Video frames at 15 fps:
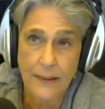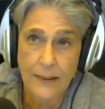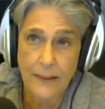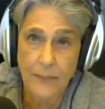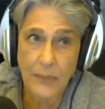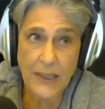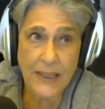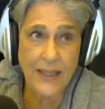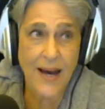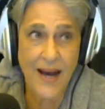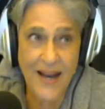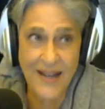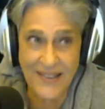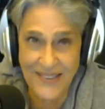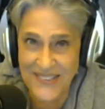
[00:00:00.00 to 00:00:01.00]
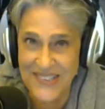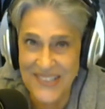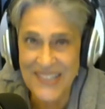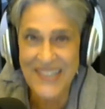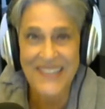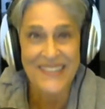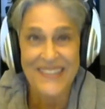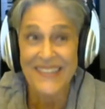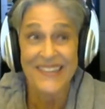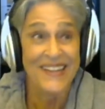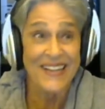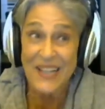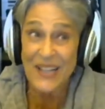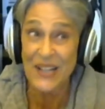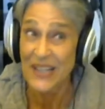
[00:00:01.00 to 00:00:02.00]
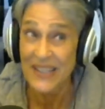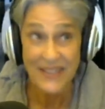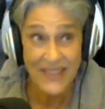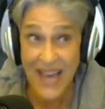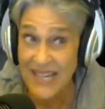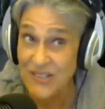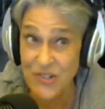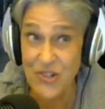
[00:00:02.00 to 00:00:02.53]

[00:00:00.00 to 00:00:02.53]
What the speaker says: Because that's